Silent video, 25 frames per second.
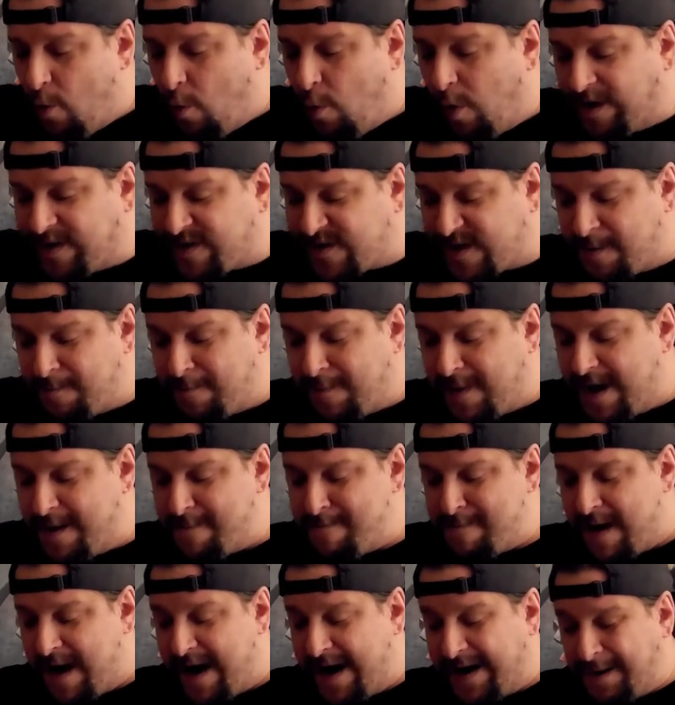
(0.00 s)
What's on My
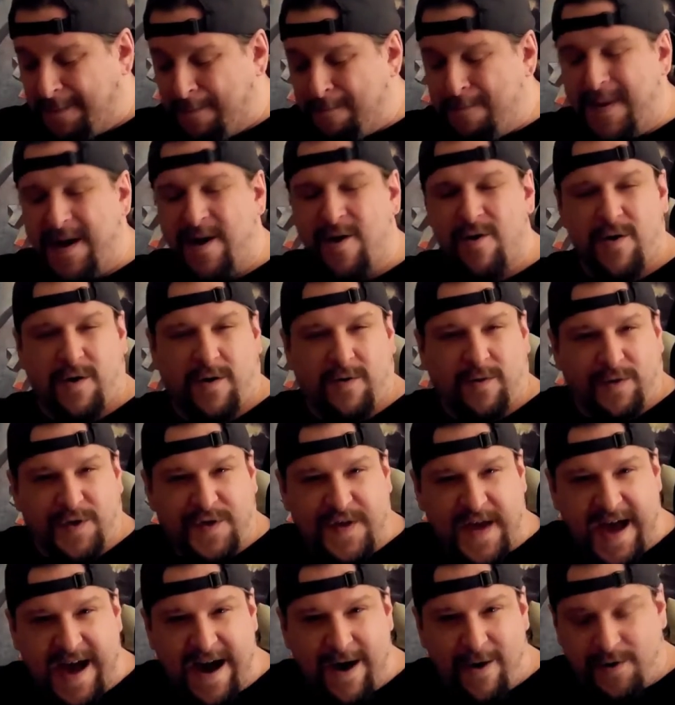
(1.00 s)
Mind,
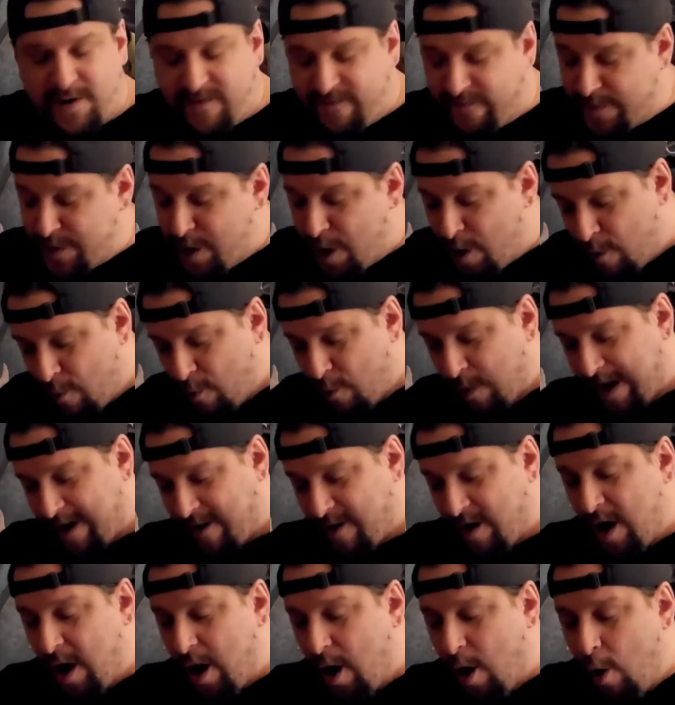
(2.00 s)
Miracles Out of
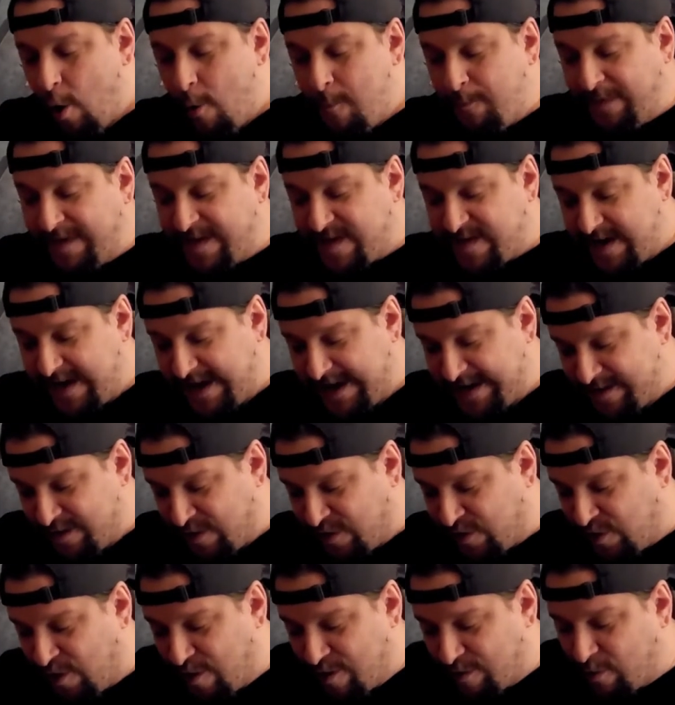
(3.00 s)
Nowhere, Opus
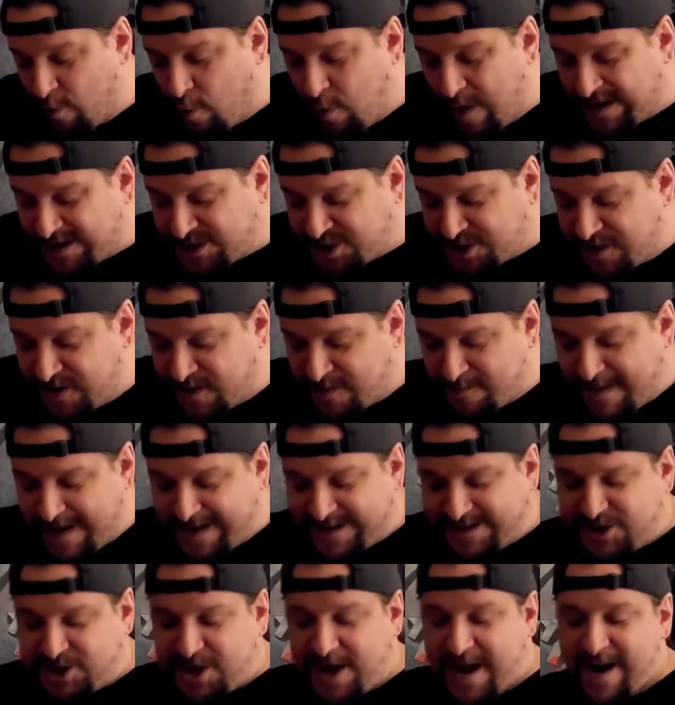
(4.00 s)
Insert, Questions of
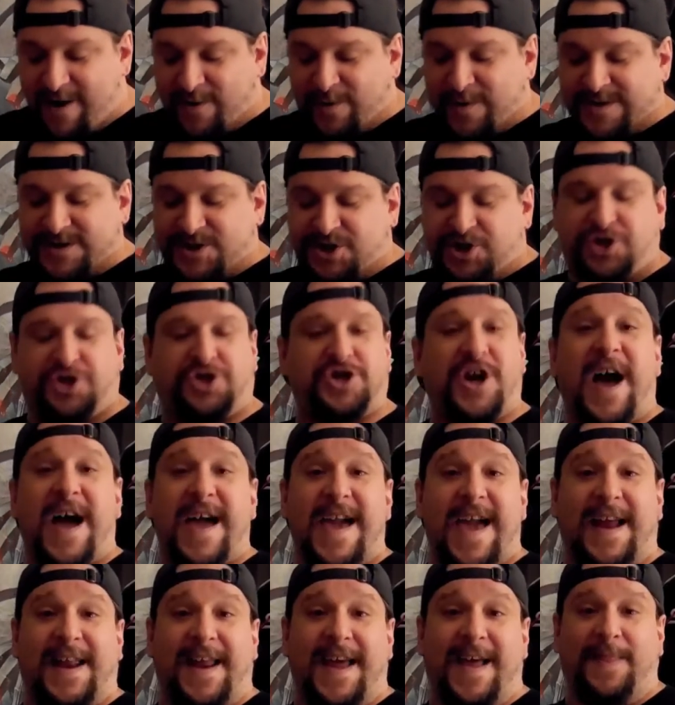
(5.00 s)
My Childhood,
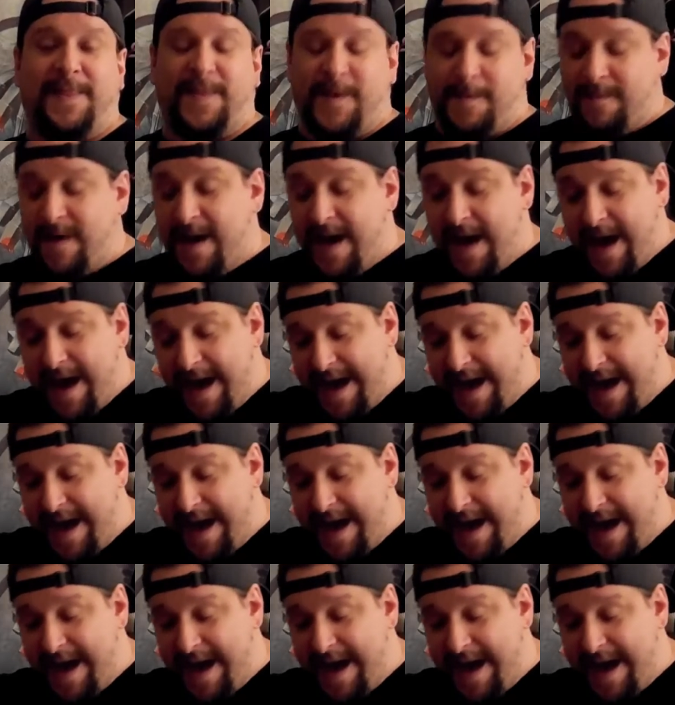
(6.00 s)
Cheyenne Anthem,